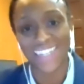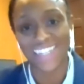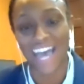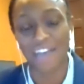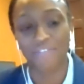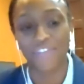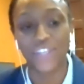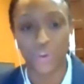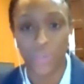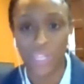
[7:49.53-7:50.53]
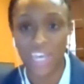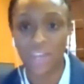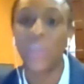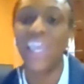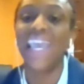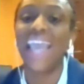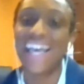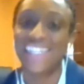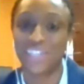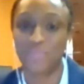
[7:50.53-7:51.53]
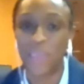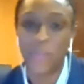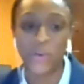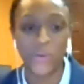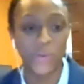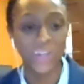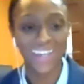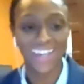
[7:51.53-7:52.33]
It's not feature related. We, as in people who